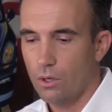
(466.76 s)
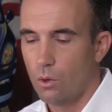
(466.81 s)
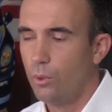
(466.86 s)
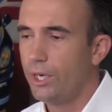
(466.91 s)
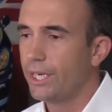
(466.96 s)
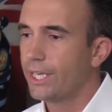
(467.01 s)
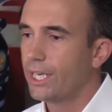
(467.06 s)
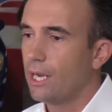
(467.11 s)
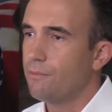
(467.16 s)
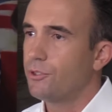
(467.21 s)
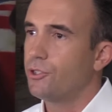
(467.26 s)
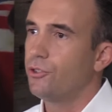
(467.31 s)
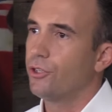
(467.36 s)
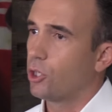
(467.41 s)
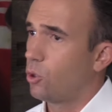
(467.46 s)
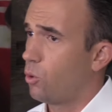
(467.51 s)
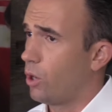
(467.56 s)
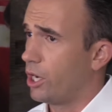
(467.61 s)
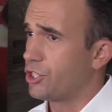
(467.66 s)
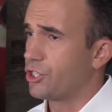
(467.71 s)
When it comes to
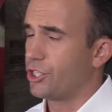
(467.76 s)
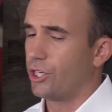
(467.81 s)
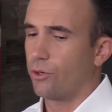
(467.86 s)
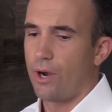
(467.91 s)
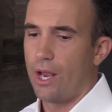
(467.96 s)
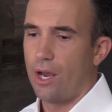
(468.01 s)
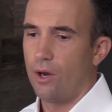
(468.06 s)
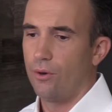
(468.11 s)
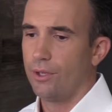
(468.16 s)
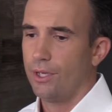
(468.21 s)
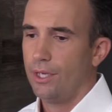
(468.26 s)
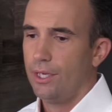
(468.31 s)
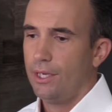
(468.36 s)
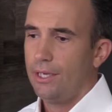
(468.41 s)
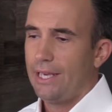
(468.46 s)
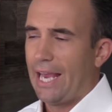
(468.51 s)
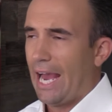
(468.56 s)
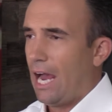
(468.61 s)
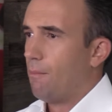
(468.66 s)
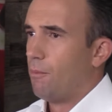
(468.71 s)
the question around
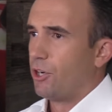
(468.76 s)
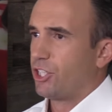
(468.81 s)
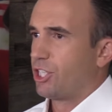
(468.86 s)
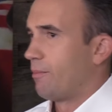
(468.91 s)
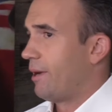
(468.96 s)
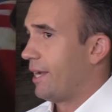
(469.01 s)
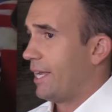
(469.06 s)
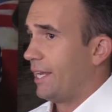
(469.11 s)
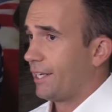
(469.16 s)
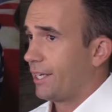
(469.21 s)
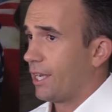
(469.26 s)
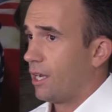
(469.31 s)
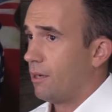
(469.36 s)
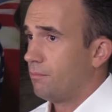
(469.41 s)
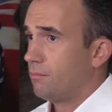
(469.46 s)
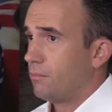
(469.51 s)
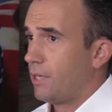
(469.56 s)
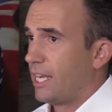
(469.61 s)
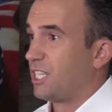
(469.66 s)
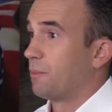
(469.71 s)
how much of my
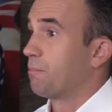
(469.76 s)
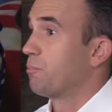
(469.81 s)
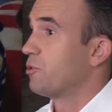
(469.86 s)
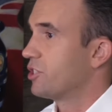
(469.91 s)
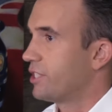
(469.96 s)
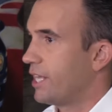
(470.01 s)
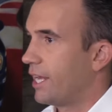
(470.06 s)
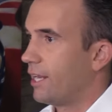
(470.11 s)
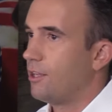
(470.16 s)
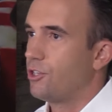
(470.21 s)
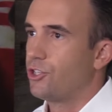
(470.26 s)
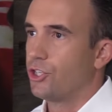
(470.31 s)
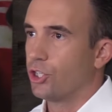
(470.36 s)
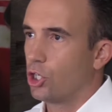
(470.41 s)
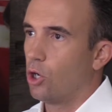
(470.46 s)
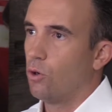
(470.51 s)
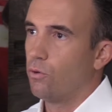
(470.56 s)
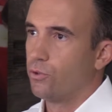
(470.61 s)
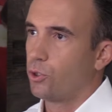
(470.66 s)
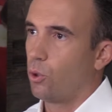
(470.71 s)
income as a percentage should
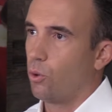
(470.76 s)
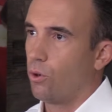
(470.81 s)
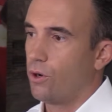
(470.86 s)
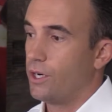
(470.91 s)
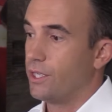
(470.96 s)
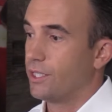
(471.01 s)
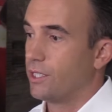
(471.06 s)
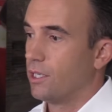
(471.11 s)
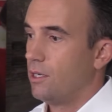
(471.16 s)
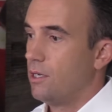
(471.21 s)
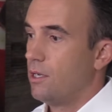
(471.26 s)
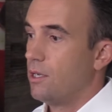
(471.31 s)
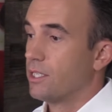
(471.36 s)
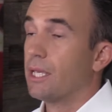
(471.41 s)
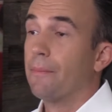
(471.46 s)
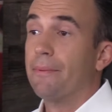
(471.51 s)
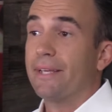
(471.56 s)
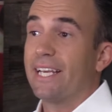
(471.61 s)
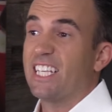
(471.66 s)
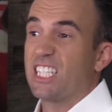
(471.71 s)
go towards
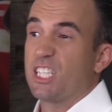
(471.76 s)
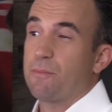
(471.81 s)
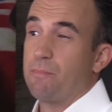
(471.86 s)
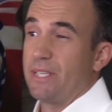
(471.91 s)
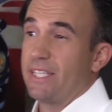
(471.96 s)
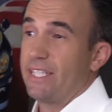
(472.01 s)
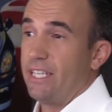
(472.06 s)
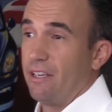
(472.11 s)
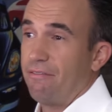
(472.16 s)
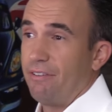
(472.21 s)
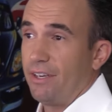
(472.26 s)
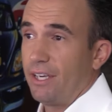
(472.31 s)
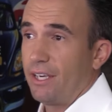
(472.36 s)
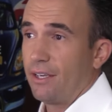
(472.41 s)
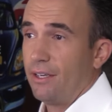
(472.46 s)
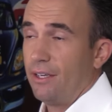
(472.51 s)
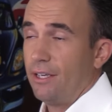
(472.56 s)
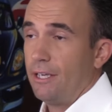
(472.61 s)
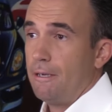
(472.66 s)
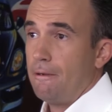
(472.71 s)
something as
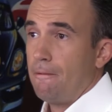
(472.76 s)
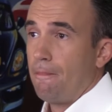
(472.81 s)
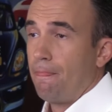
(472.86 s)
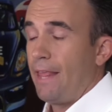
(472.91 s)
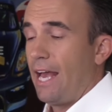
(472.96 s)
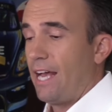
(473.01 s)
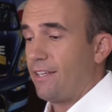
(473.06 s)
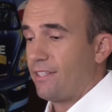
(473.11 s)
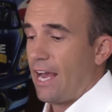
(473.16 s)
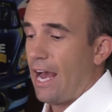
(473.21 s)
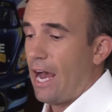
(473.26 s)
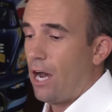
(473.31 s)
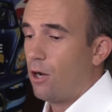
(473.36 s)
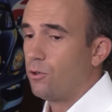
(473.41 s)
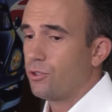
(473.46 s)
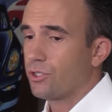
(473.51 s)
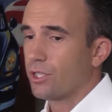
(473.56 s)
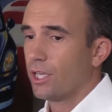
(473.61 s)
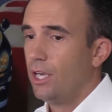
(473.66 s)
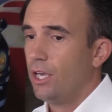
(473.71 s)
specific as a
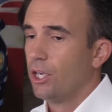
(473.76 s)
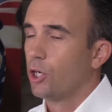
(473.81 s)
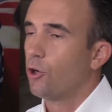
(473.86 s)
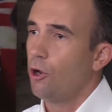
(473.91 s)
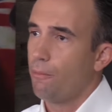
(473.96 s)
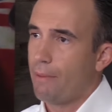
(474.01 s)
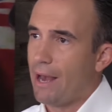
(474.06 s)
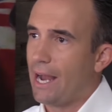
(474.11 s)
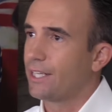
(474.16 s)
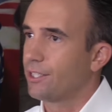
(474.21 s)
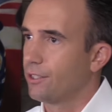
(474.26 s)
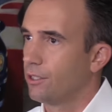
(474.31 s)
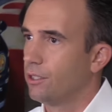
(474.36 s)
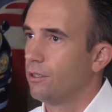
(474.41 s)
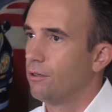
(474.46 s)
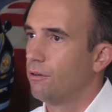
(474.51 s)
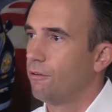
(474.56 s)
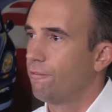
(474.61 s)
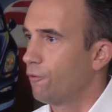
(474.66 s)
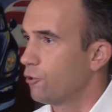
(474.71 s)
house, going back to
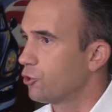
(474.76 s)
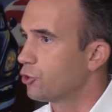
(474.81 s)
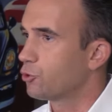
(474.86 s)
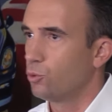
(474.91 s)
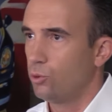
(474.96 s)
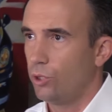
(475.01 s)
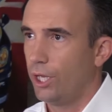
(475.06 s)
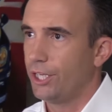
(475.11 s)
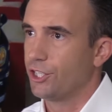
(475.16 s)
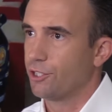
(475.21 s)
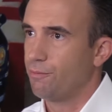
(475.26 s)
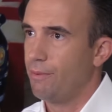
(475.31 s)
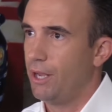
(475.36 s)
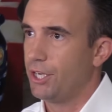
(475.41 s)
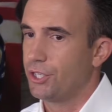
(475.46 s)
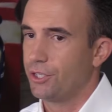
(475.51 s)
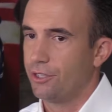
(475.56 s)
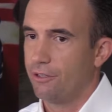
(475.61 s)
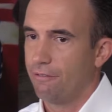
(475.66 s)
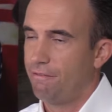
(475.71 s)
the first rule I just
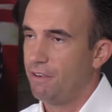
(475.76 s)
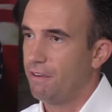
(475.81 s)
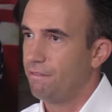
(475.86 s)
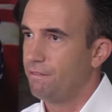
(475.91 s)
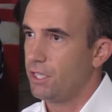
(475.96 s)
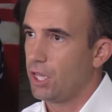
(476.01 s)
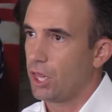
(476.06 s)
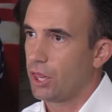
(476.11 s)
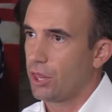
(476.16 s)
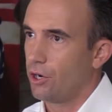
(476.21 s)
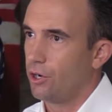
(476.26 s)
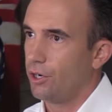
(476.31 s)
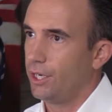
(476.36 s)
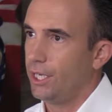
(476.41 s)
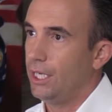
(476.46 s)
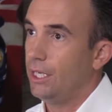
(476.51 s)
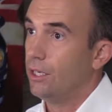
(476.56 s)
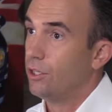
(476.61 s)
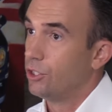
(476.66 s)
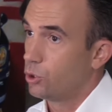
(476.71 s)
mentioned, the 50,
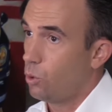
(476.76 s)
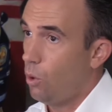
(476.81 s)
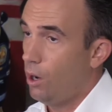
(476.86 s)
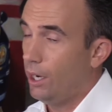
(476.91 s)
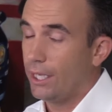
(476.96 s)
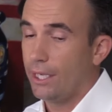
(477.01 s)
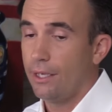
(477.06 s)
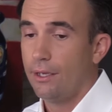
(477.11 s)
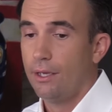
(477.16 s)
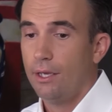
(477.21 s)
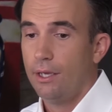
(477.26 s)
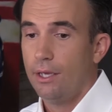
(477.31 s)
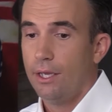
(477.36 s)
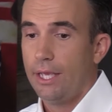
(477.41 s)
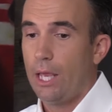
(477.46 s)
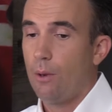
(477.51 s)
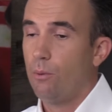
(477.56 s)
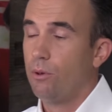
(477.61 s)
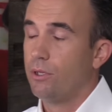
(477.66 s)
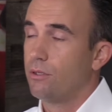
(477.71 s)
30, 20,
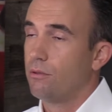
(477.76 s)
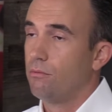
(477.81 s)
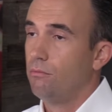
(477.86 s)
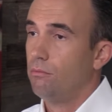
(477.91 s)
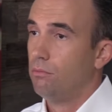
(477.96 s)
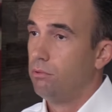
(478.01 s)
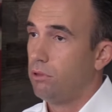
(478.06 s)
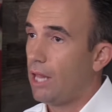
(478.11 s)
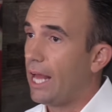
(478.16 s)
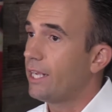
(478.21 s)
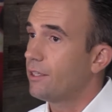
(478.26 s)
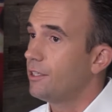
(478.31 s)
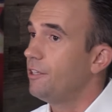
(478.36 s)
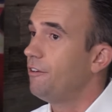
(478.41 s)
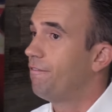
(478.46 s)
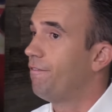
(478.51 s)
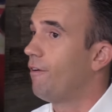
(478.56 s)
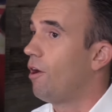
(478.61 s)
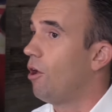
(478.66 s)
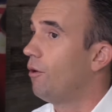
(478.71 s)
it would likely
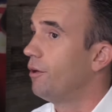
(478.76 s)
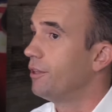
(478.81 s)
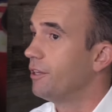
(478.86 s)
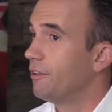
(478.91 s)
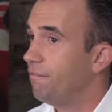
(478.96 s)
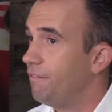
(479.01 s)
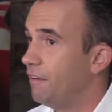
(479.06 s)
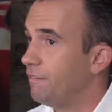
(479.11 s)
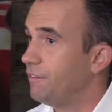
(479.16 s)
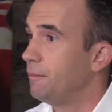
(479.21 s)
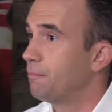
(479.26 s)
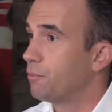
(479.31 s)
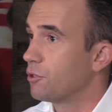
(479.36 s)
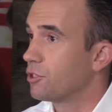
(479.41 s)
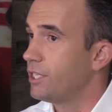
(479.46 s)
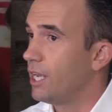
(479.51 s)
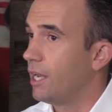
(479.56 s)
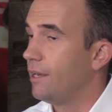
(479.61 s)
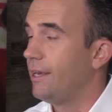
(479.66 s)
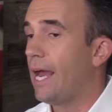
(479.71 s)
fall in the
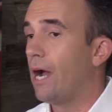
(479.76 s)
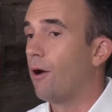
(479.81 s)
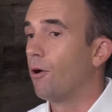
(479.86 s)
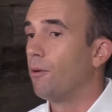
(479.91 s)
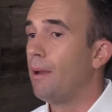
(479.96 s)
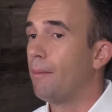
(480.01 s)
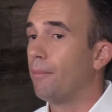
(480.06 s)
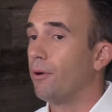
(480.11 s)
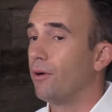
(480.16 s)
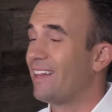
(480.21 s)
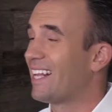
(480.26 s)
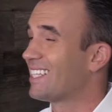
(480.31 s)
50%. Now, remember,